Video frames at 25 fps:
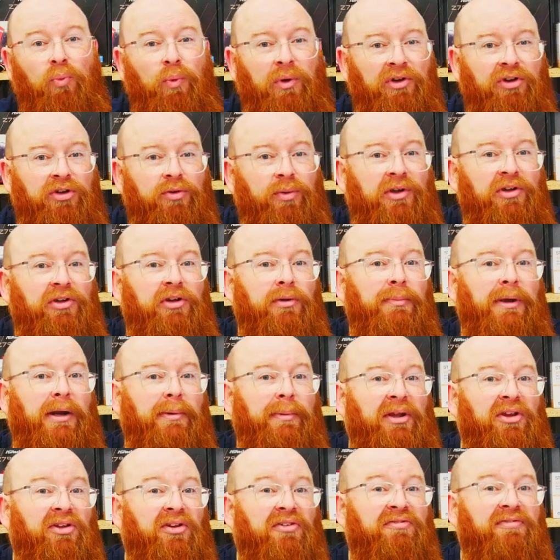the one hundred twenty
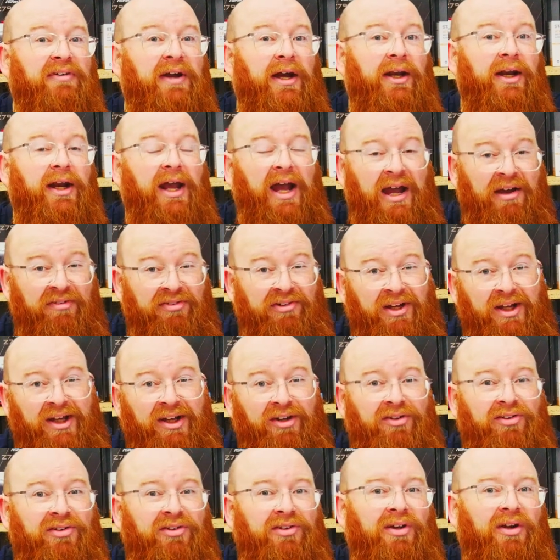millimeter fan after
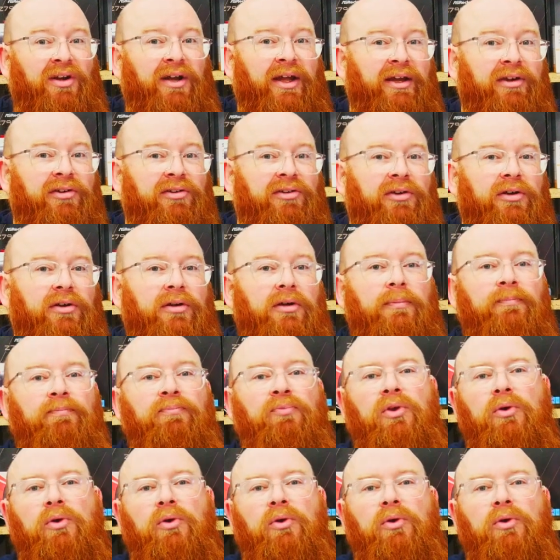installation.